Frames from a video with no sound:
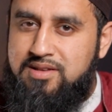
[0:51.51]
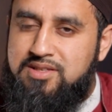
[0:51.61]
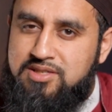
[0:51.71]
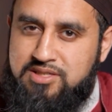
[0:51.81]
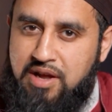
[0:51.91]

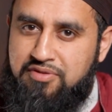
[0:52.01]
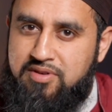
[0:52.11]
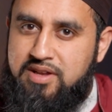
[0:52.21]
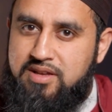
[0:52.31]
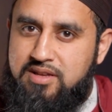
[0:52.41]

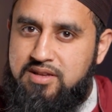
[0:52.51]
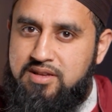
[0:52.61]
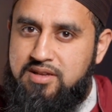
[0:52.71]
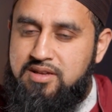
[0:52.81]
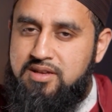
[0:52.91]
suffering,
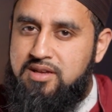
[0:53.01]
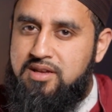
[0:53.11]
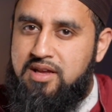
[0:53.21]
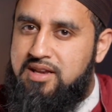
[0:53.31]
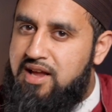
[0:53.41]

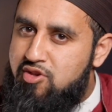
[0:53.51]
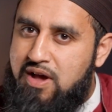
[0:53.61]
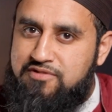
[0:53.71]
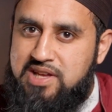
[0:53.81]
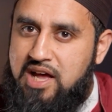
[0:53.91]
and now you
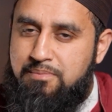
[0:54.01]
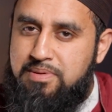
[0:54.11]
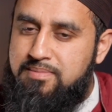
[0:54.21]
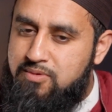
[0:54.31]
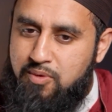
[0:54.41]
have to help
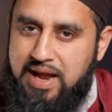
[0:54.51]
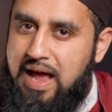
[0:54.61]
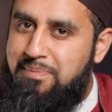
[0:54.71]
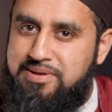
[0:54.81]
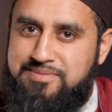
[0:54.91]
him? What
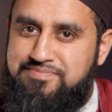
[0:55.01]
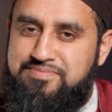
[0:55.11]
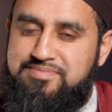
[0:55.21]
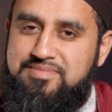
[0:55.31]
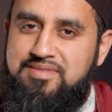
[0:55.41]
happened?
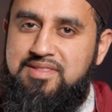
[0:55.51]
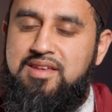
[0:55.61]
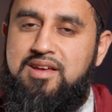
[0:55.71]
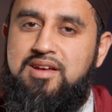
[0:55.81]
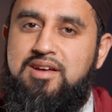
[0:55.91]

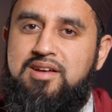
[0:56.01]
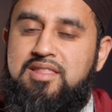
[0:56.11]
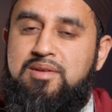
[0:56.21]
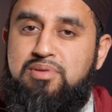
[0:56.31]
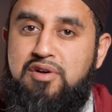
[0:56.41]

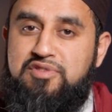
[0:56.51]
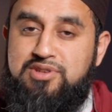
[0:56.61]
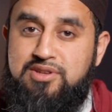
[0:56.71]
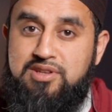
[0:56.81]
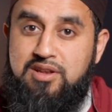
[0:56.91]
The Prophet
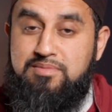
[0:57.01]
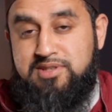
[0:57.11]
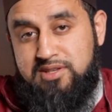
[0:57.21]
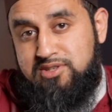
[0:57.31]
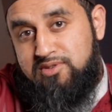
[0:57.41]

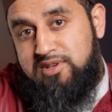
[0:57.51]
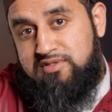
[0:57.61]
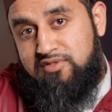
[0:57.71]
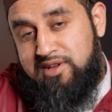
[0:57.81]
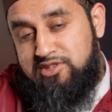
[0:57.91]
says to his
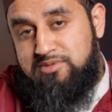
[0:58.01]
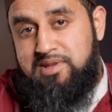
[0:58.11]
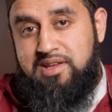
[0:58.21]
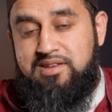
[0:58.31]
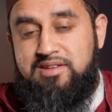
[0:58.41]
friend
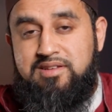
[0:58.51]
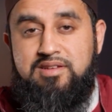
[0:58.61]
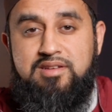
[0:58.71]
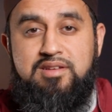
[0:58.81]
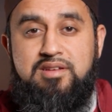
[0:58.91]
Jibreel,
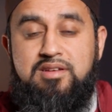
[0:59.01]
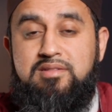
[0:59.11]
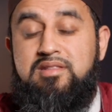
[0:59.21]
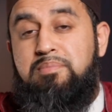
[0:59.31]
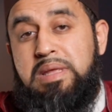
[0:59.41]

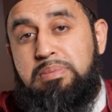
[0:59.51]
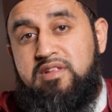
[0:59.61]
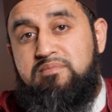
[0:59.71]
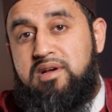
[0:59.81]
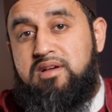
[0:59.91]
the people
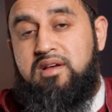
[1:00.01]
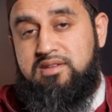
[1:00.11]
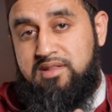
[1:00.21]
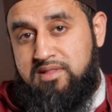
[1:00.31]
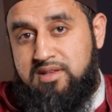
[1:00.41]
of Mecca
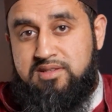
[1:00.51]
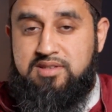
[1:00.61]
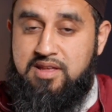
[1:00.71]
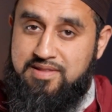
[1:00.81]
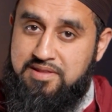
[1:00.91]
did this
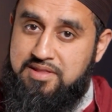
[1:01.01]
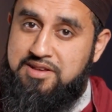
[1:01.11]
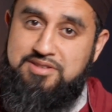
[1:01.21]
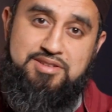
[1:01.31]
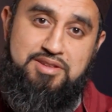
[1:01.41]
and did
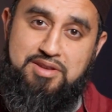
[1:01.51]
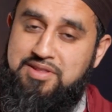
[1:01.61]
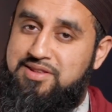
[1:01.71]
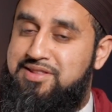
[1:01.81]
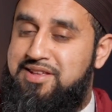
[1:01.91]
this and
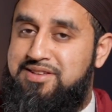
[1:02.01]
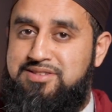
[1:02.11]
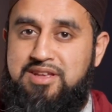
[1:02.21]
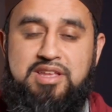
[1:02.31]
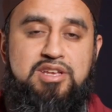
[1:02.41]
did
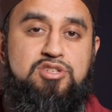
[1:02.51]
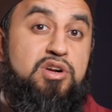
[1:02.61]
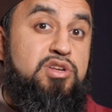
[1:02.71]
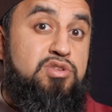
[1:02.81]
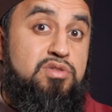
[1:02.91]
this. And he
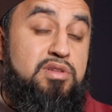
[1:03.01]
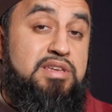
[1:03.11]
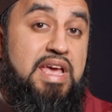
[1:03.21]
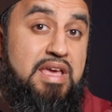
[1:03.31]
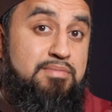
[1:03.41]
started to
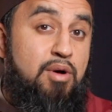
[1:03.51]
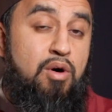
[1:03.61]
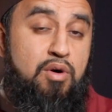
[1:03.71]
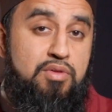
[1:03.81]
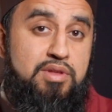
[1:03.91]
name all